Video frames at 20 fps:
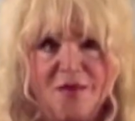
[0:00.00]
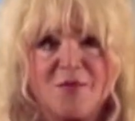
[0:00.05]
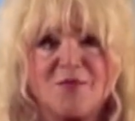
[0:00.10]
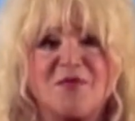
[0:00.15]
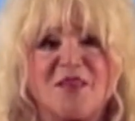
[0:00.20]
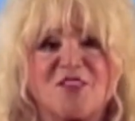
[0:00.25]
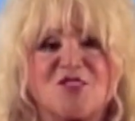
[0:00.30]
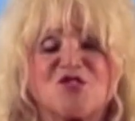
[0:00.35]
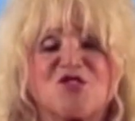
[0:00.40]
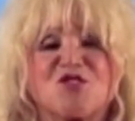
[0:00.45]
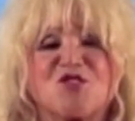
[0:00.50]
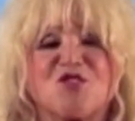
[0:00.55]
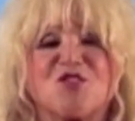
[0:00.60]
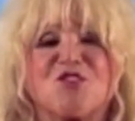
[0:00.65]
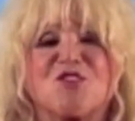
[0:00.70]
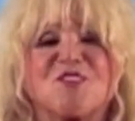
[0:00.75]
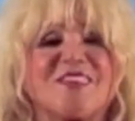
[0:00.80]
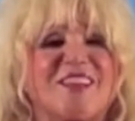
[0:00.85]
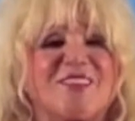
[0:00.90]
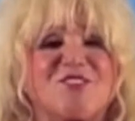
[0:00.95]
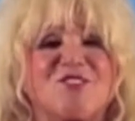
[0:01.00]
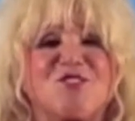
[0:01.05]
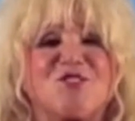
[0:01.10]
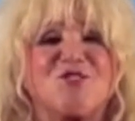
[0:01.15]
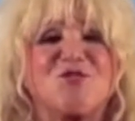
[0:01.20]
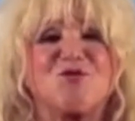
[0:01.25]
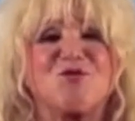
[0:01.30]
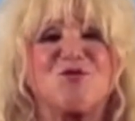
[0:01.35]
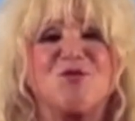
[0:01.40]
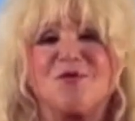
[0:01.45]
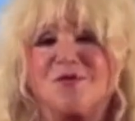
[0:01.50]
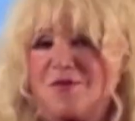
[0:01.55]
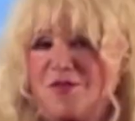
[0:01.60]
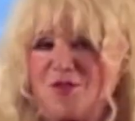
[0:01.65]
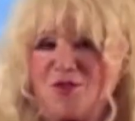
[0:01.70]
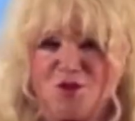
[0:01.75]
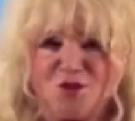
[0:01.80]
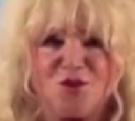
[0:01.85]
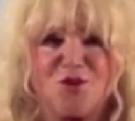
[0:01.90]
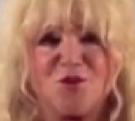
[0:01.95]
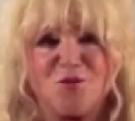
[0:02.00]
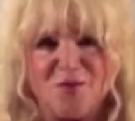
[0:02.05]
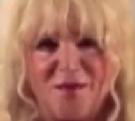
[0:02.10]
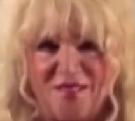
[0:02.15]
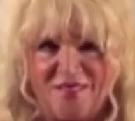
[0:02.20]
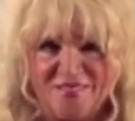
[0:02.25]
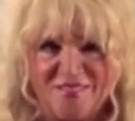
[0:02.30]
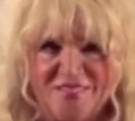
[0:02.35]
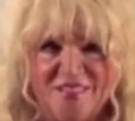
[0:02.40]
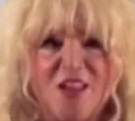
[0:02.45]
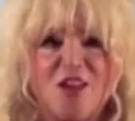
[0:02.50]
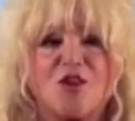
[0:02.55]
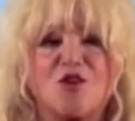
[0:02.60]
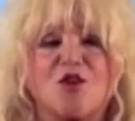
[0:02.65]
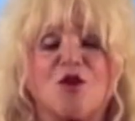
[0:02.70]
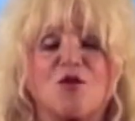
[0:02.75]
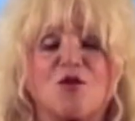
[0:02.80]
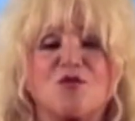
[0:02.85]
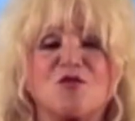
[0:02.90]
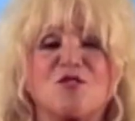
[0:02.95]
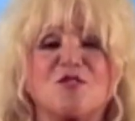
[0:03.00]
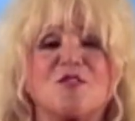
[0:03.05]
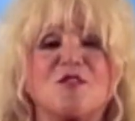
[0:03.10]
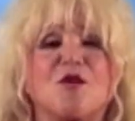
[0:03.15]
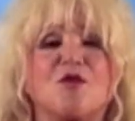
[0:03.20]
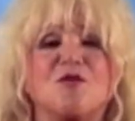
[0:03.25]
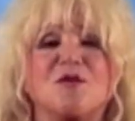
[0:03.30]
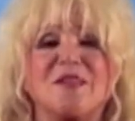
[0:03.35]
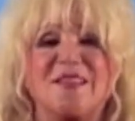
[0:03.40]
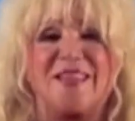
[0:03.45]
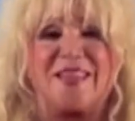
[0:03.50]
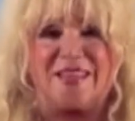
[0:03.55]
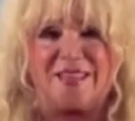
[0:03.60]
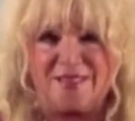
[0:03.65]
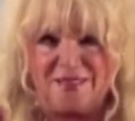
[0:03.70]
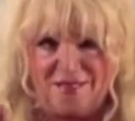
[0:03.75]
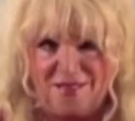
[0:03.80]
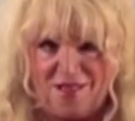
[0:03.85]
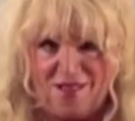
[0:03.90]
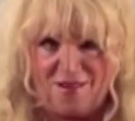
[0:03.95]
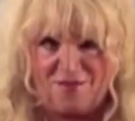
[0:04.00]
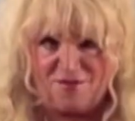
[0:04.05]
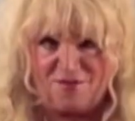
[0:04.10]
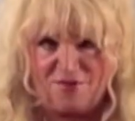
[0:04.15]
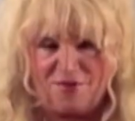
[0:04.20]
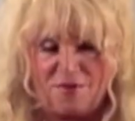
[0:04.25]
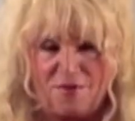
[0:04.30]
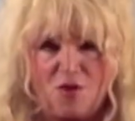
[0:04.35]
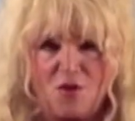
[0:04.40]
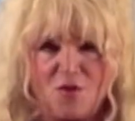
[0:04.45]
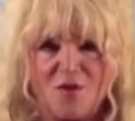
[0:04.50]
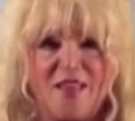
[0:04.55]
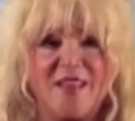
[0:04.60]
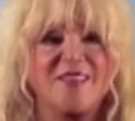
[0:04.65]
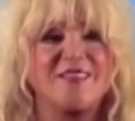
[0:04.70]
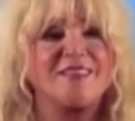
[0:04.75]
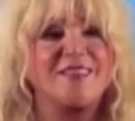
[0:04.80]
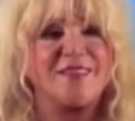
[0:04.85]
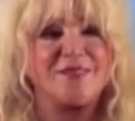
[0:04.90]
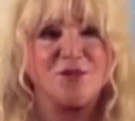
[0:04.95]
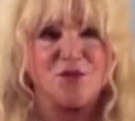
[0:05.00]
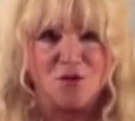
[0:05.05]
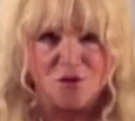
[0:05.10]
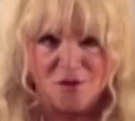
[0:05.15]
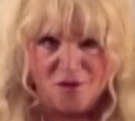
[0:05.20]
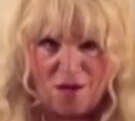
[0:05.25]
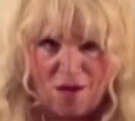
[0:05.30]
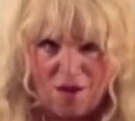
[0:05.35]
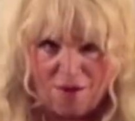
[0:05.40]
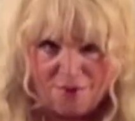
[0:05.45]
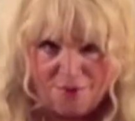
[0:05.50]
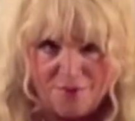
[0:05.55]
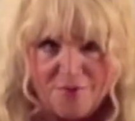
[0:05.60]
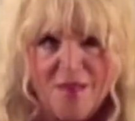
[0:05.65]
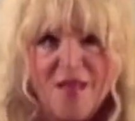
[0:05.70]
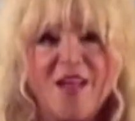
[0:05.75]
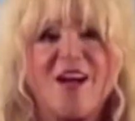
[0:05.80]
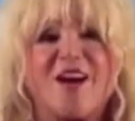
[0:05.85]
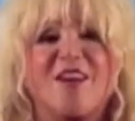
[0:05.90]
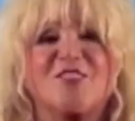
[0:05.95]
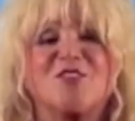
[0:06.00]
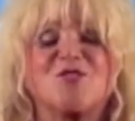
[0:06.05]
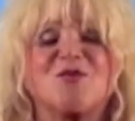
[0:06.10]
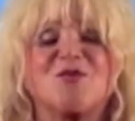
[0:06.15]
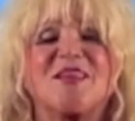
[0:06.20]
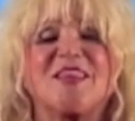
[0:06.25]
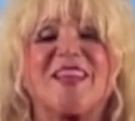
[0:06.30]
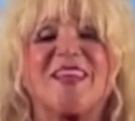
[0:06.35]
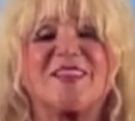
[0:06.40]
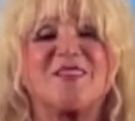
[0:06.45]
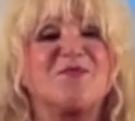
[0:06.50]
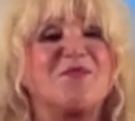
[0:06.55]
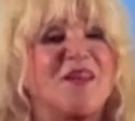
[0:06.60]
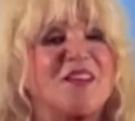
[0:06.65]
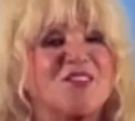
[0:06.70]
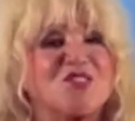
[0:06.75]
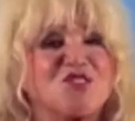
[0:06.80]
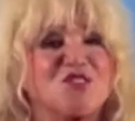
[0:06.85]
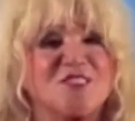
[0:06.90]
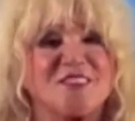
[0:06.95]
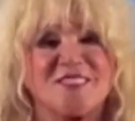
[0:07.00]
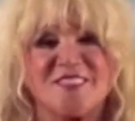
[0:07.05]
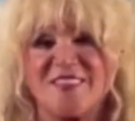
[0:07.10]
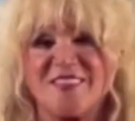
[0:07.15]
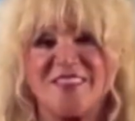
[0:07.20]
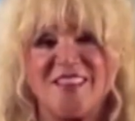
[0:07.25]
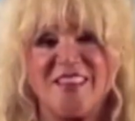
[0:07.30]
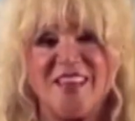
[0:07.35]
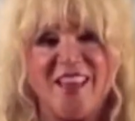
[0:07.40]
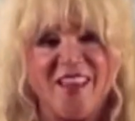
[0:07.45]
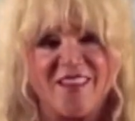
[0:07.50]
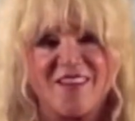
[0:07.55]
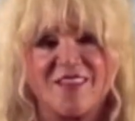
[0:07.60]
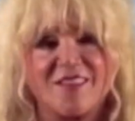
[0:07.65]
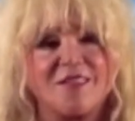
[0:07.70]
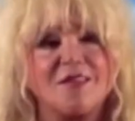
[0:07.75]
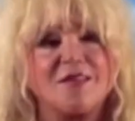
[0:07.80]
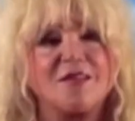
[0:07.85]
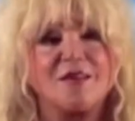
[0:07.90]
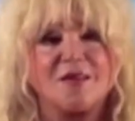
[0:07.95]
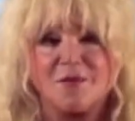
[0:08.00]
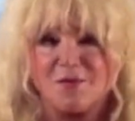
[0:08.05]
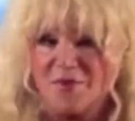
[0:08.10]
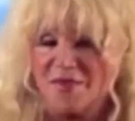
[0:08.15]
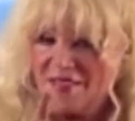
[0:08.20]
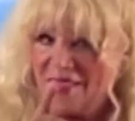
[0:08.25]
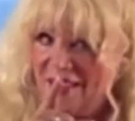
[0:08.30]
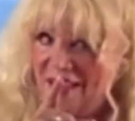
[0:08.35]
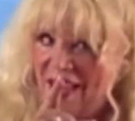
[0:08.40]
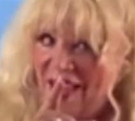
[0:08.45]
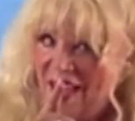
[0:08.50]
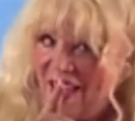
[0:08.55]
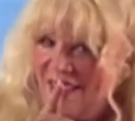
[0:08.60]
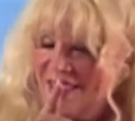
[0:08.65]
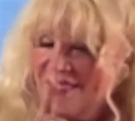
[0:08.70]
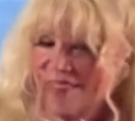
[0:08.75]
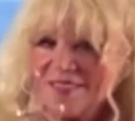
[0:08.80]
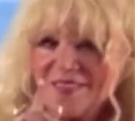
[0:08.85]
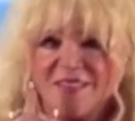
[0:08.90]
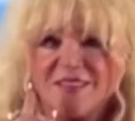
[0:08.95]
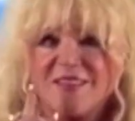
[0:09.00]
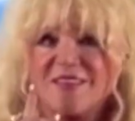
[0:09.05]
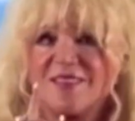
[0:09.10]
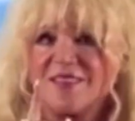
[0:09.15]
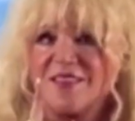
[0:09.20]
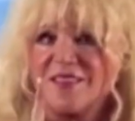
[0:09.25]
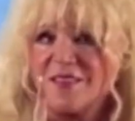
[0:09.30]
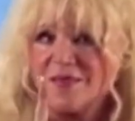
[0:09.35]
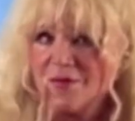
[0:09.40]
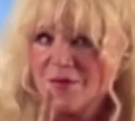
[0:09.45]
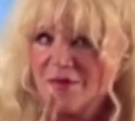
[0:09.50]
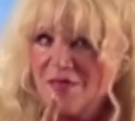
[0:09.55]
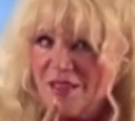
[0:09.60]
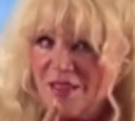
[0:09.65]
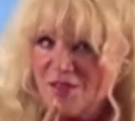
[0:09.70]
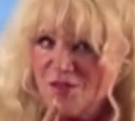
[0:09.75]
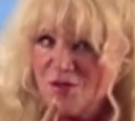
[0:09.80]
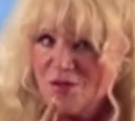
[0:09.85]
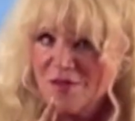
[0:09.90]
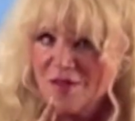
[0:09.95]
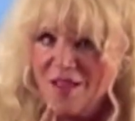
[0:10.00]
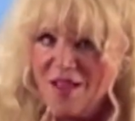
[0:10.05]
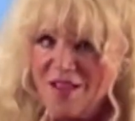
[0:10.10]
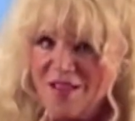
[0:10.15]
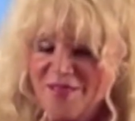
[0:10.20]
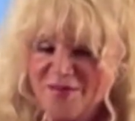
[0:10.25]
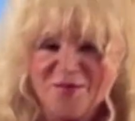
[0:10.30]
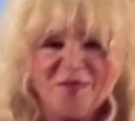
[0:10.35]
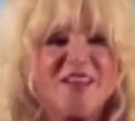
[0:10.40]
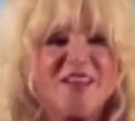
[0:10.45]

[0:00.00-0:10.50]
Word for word: make sure that you look your best. Go slowly in love, okay? Take your time. On the weekend, passion is in the air, but again, take your time.